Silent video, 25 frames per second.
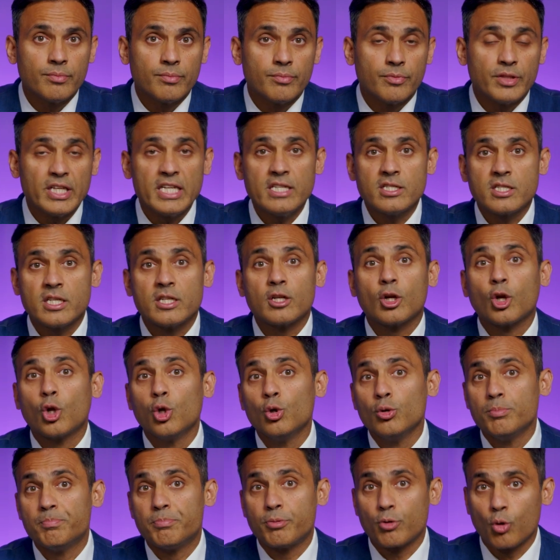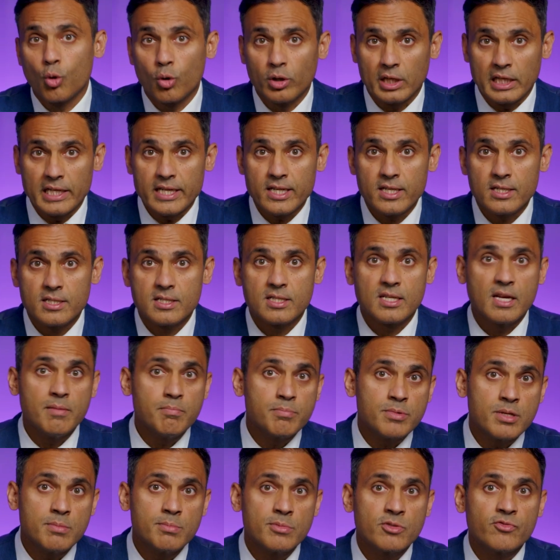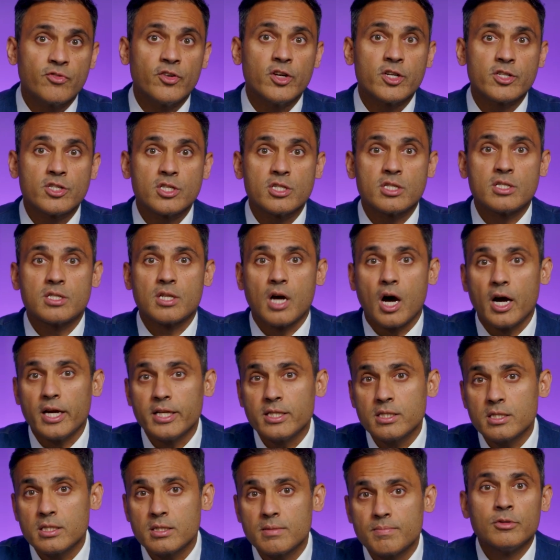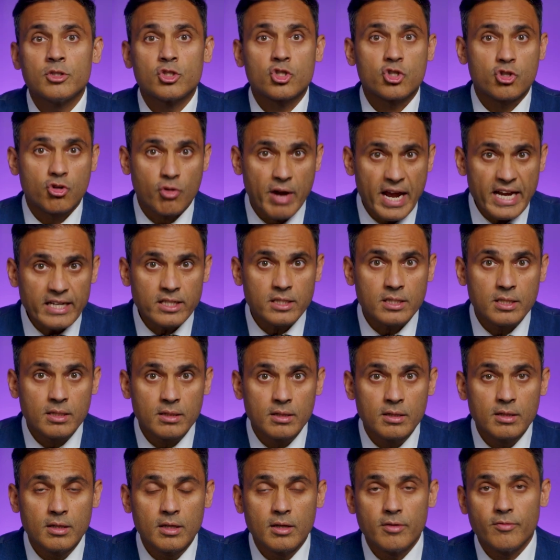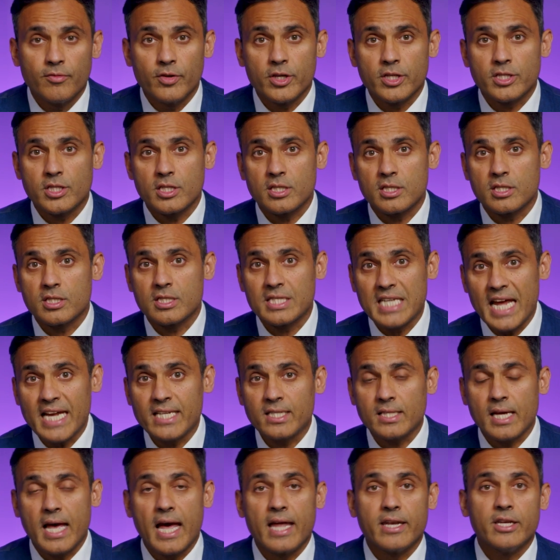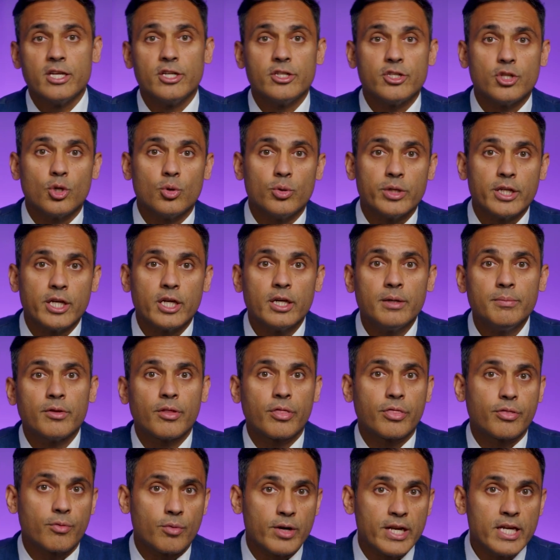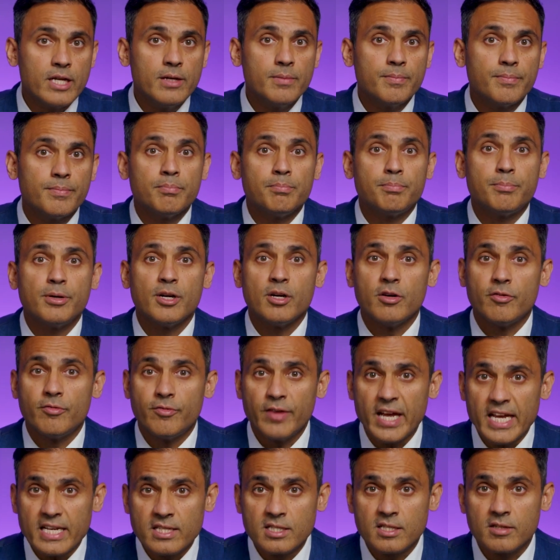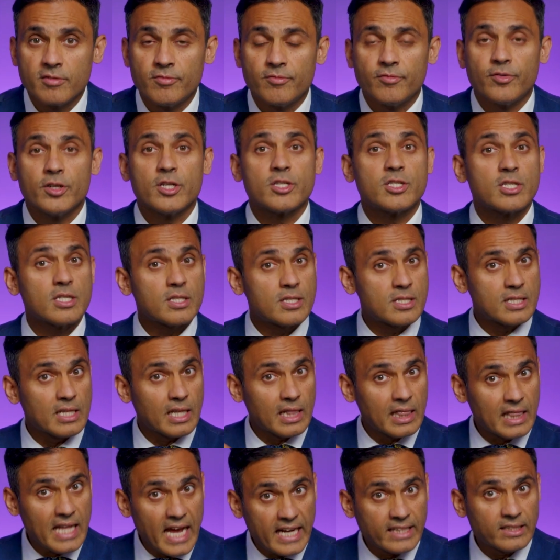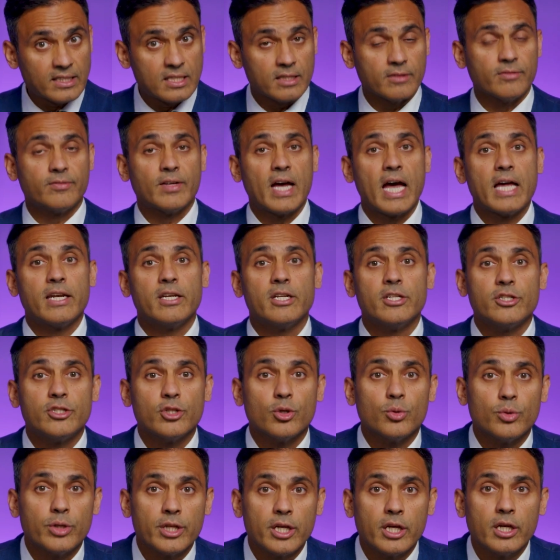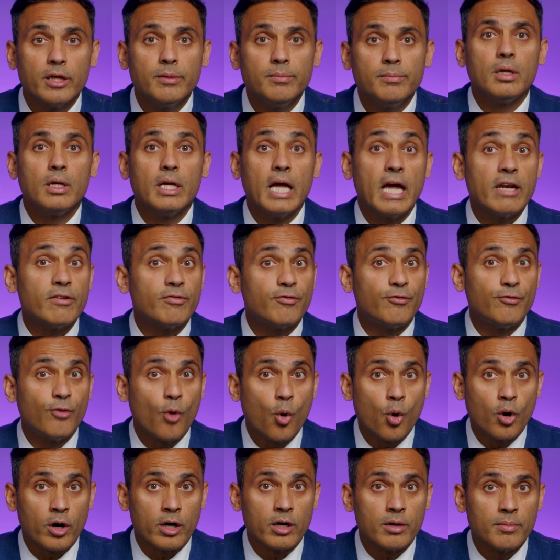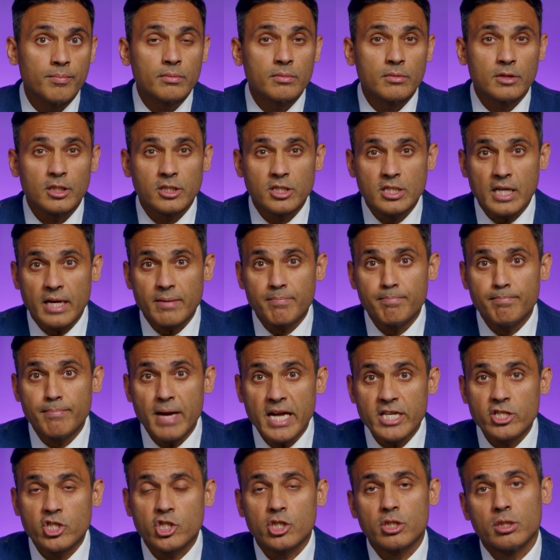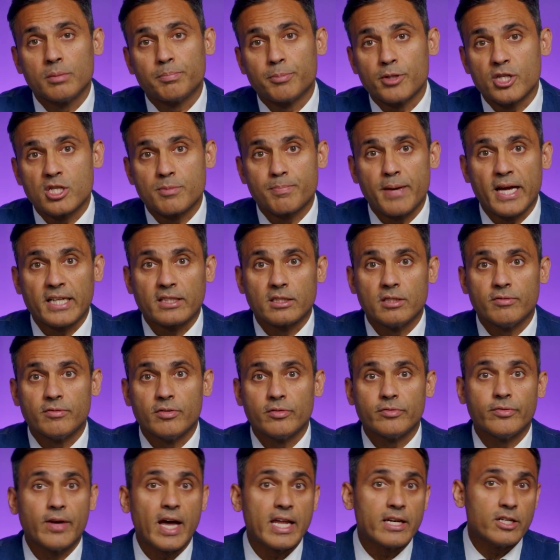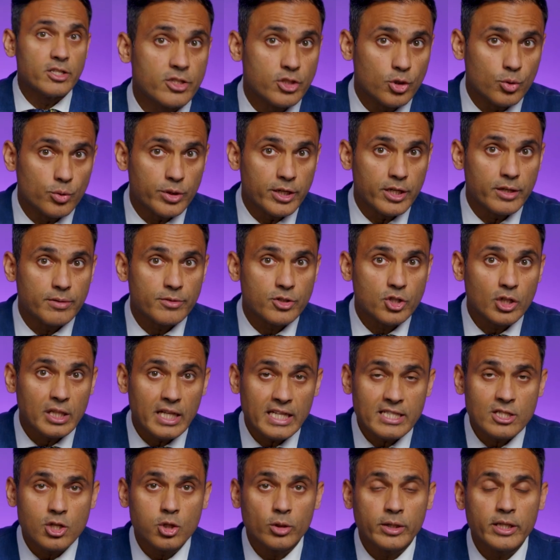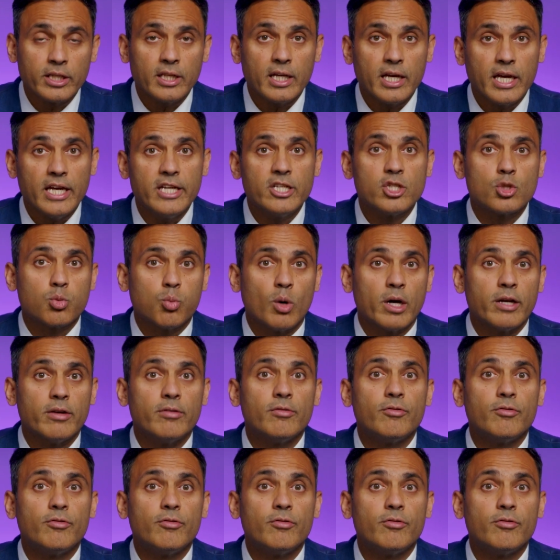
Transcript: These include broadly symptoms versus signs, trait versus state anhedonia, 3, pervasive versus selective anhedonia, and 4, the dimensional perspective of anhedonia. So let's look at each one.